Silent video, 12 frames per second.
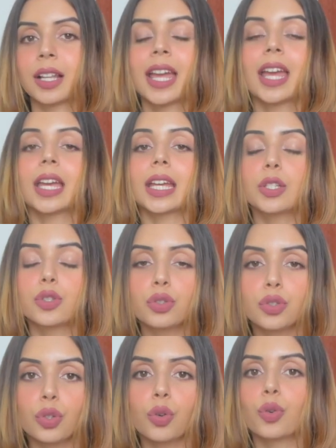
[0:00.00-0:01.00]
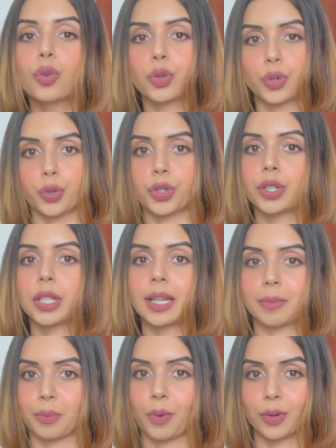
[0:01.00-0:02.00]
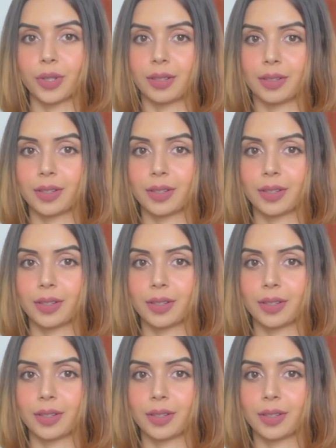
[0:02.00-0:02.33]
is so crucially important.